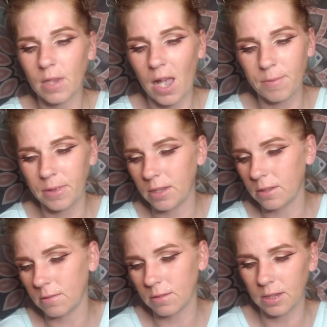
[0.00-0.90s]
I
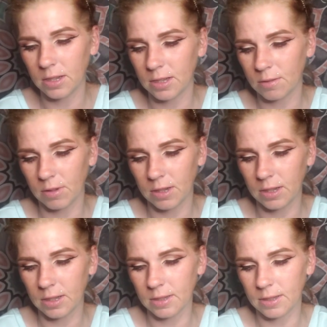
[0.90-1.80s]
mean, it is what it
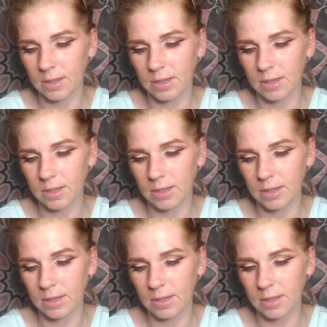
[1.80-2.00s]
is.